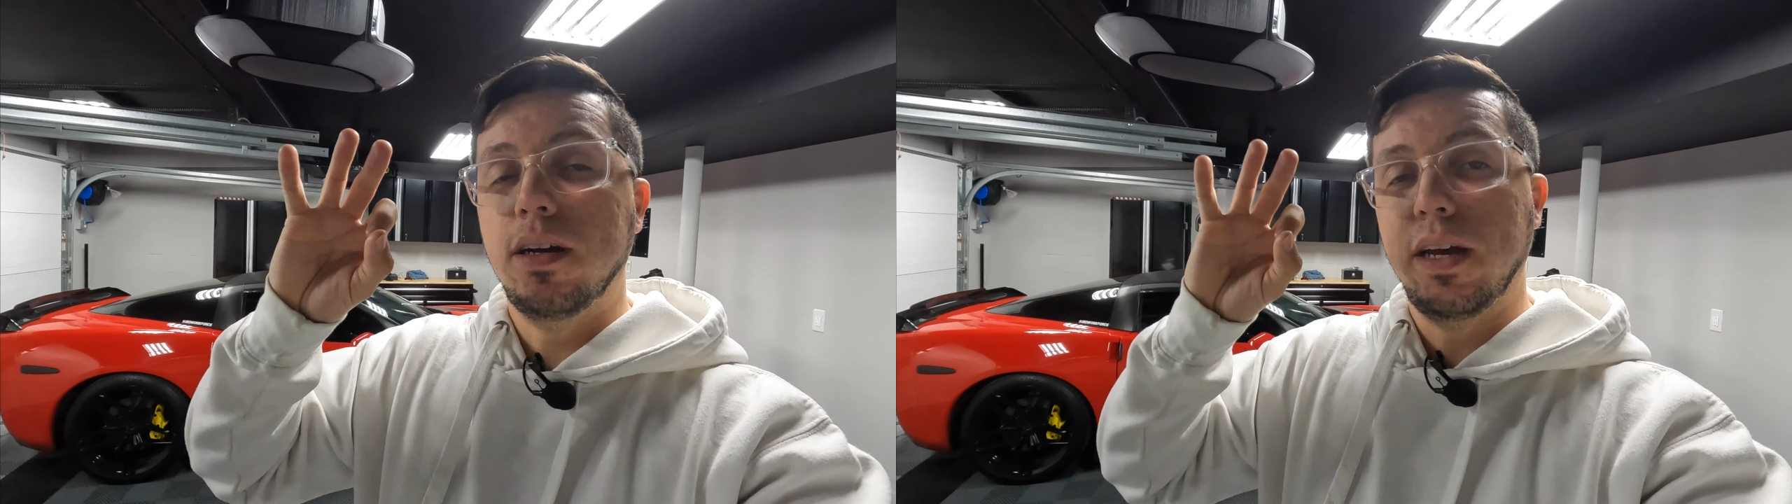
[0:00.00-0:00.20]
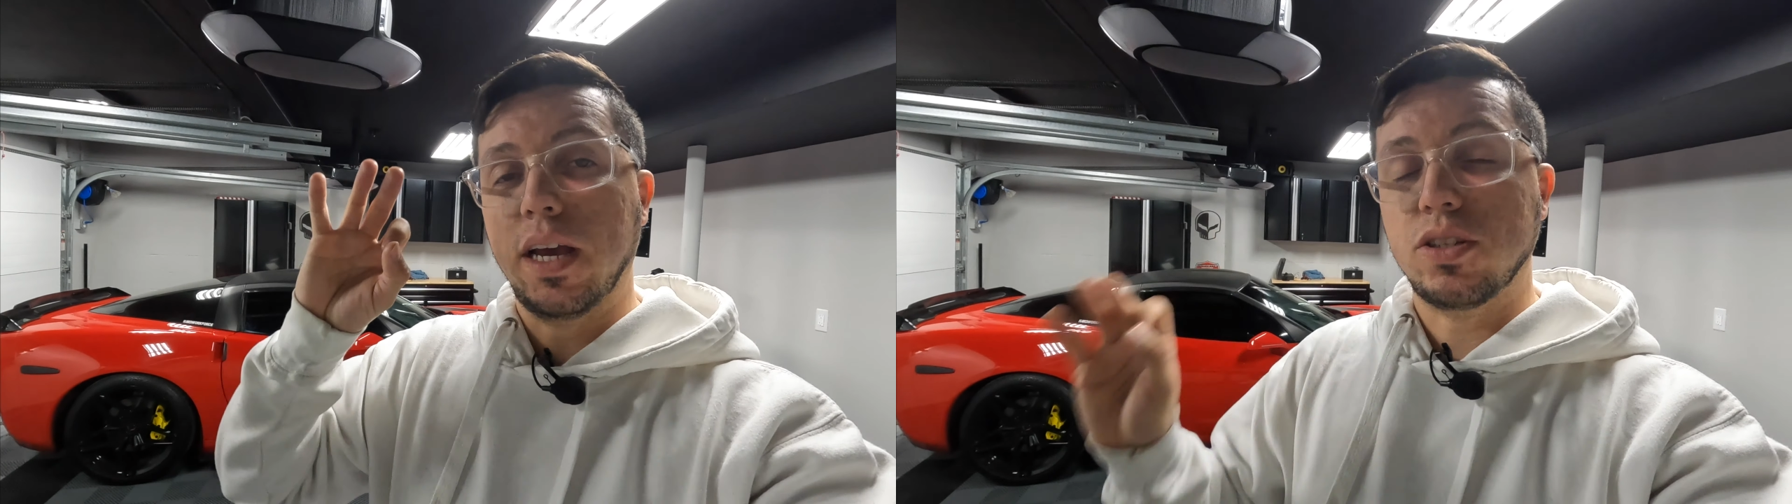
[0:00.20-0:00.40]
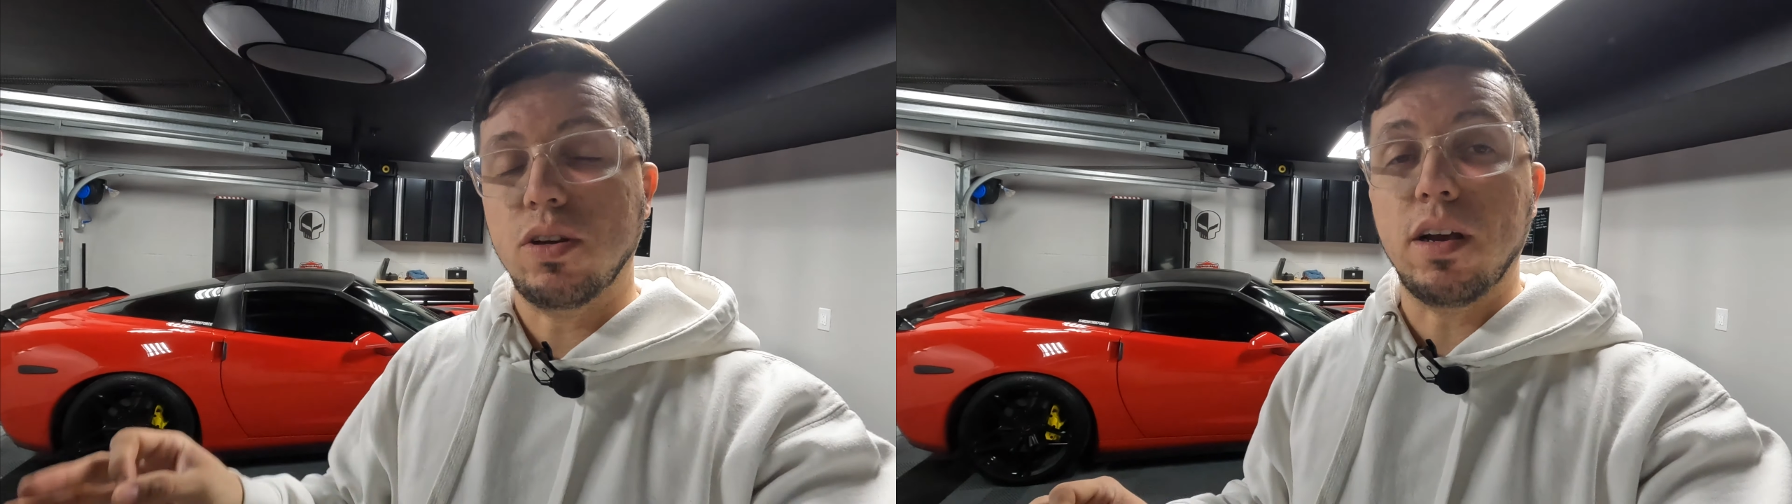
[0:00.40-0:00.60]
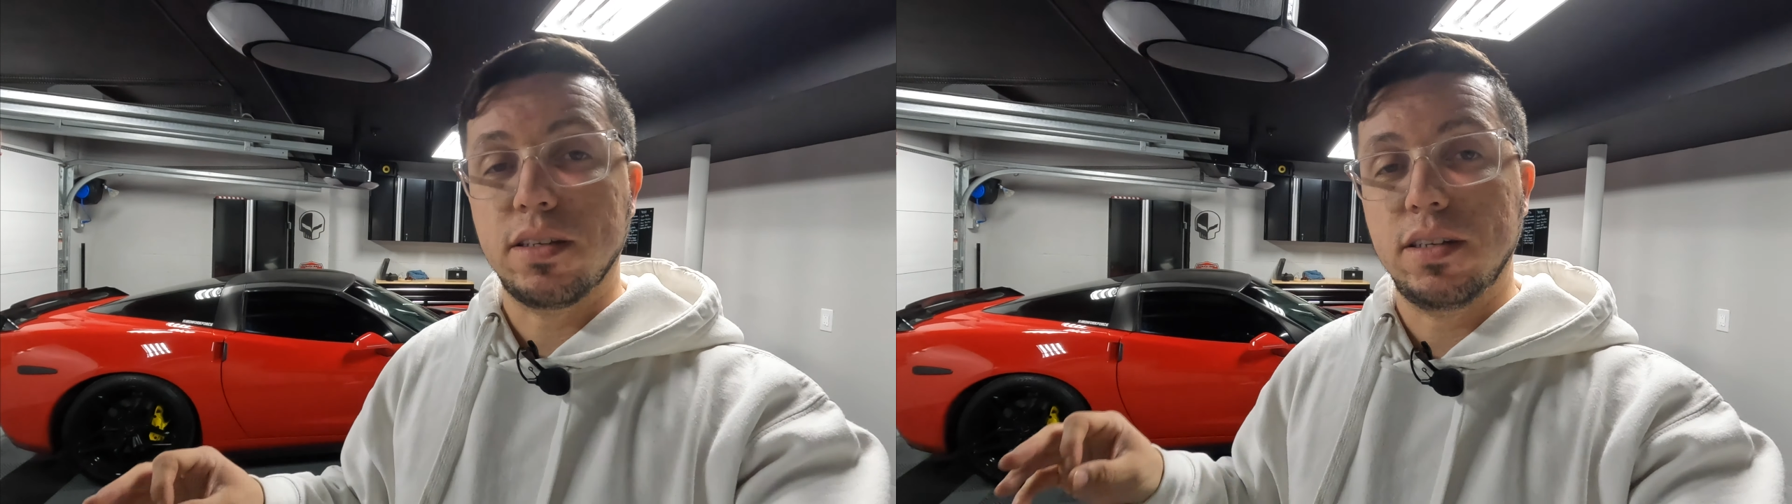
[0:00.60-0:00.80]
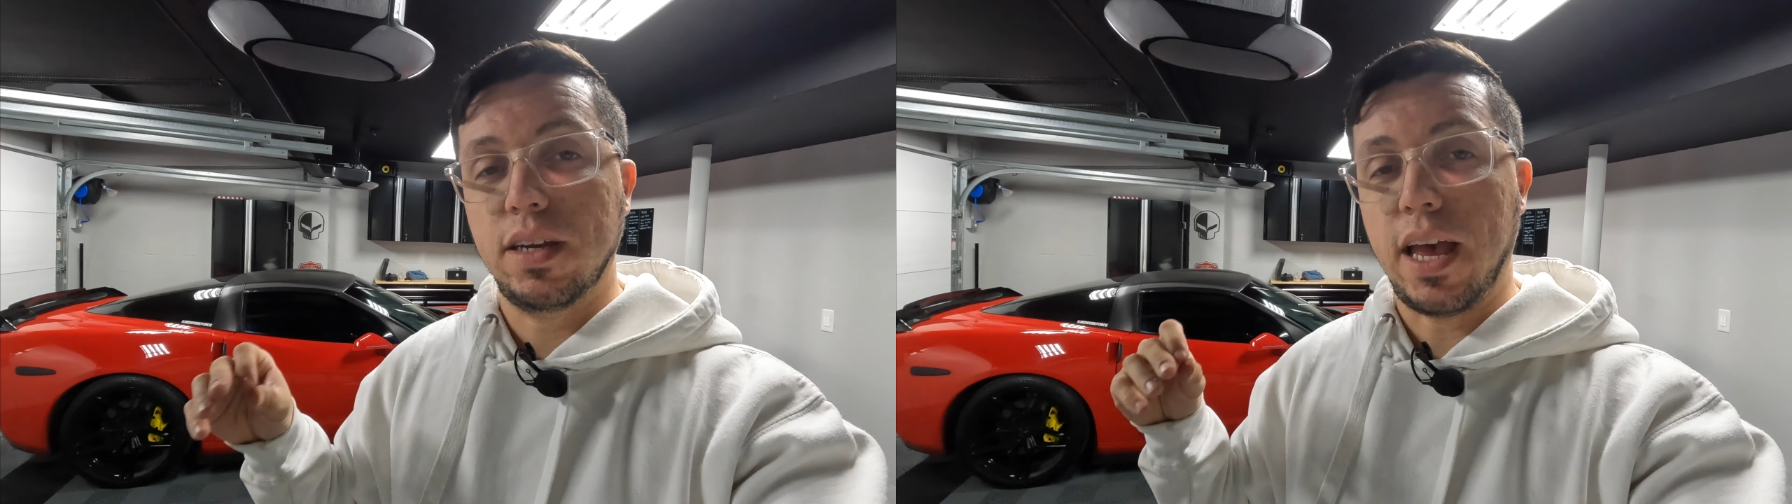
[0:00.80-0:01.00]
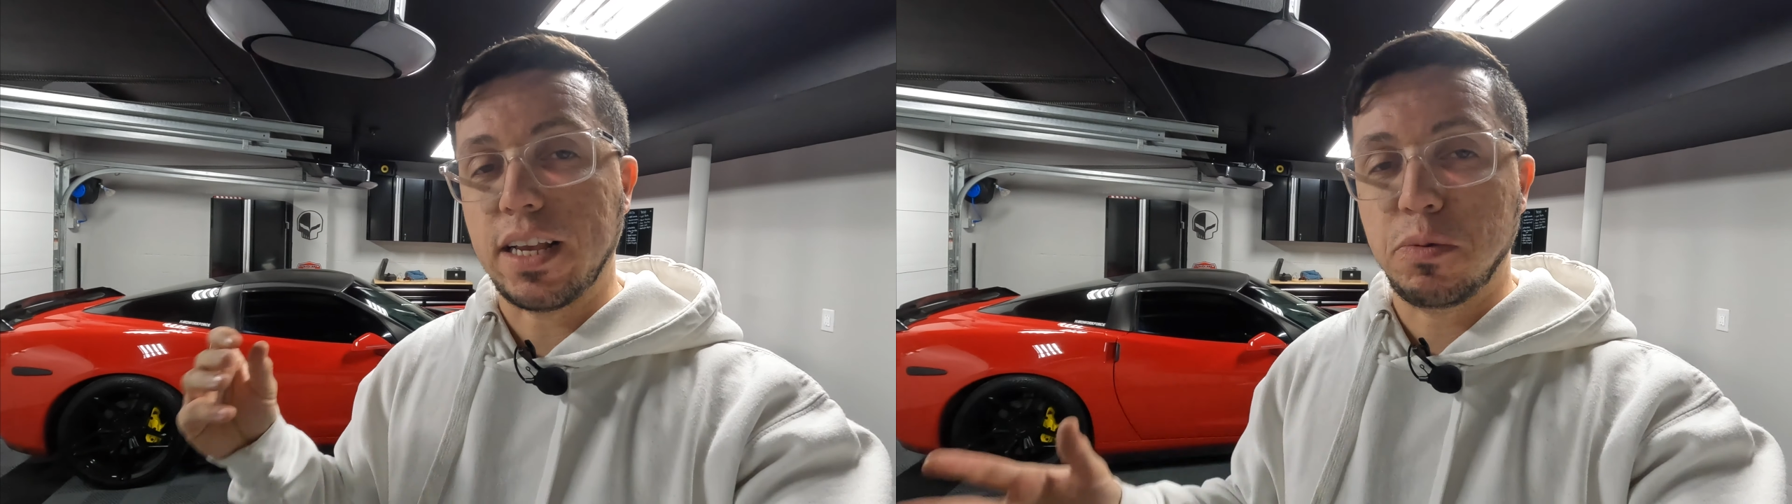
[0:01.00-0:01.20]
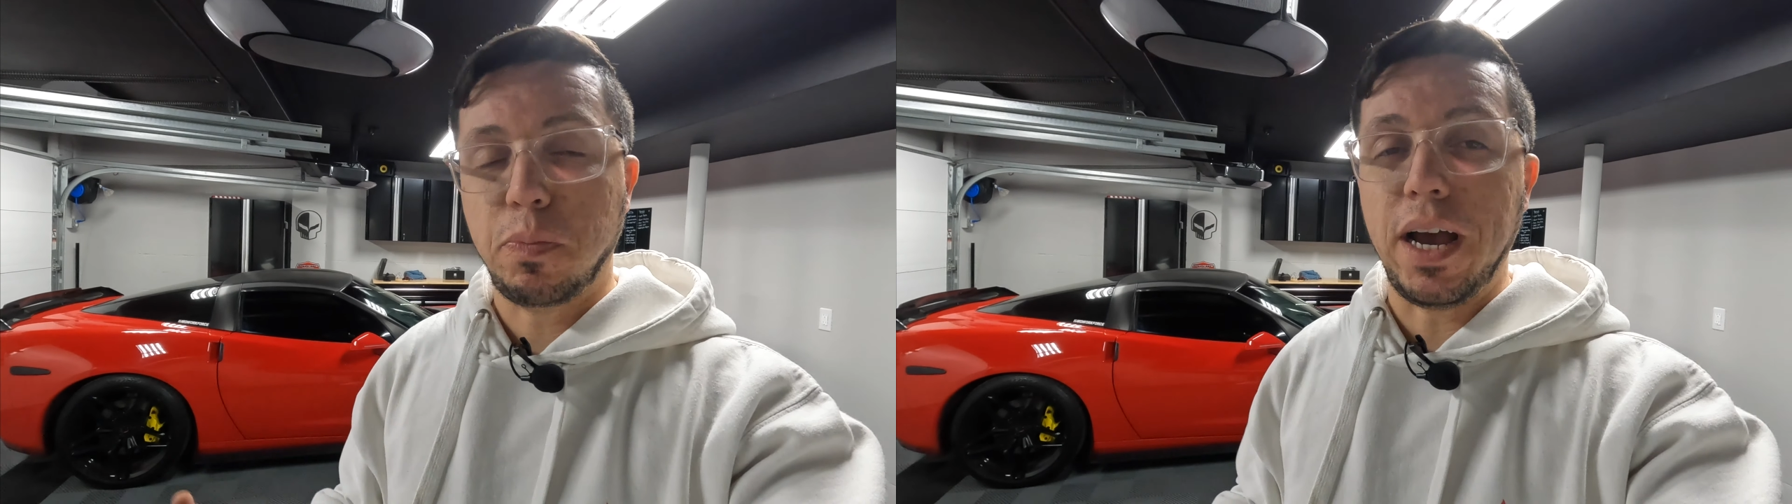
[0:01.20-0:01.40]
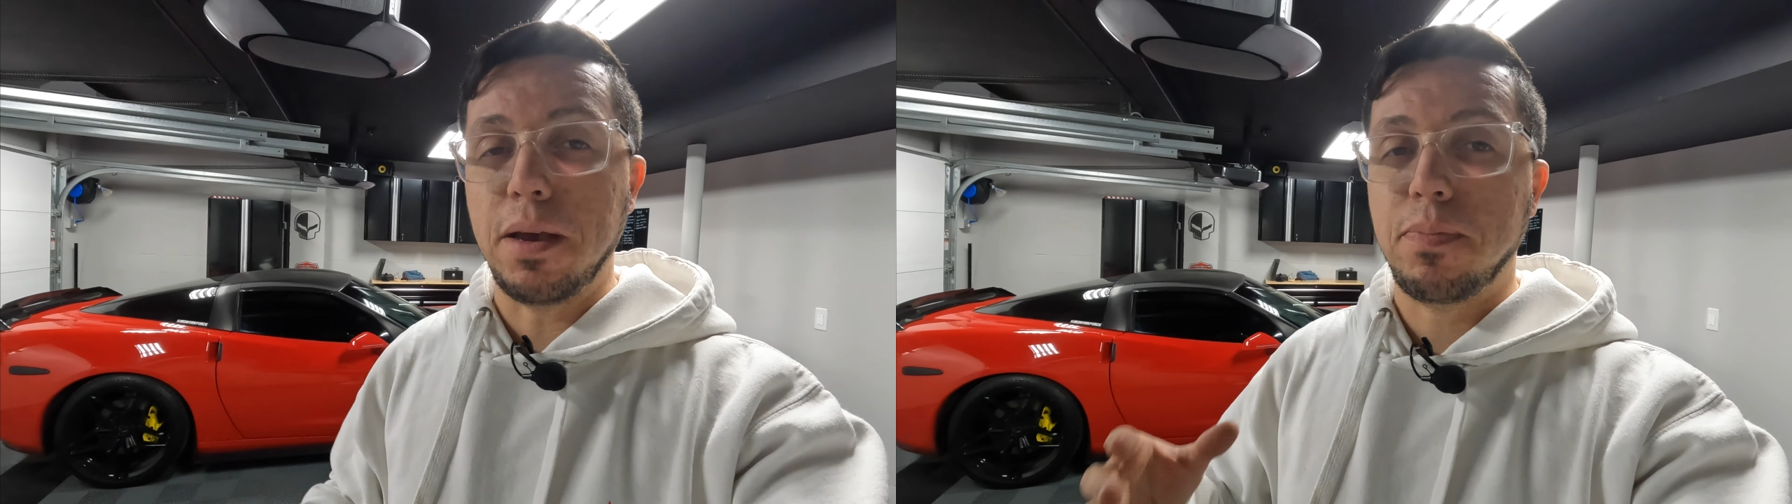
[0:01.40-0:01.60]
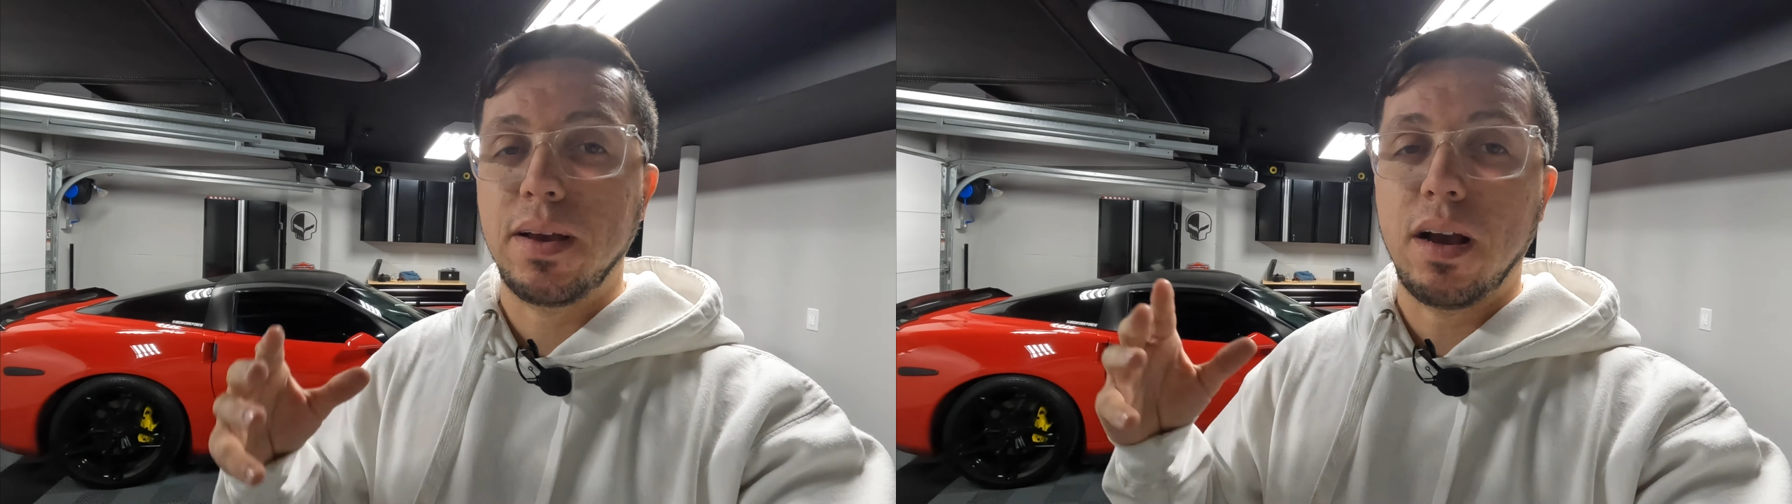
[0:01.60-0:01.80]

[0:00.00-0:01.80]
exhaust Xpipe